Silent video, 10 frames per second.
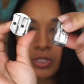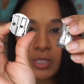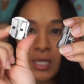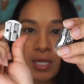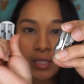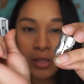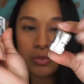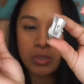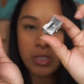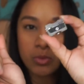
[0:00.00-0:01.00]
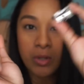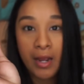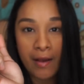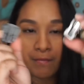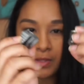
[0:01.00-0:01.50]
just in case I lose this one, I
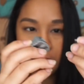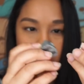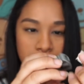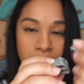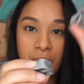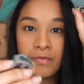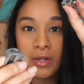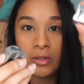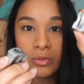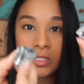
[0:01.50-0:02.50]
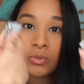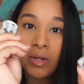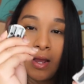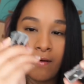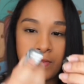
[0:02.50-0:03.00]
have this one, or if I lose this one,
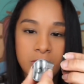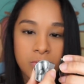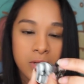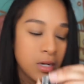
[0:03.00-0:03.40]
I have this one.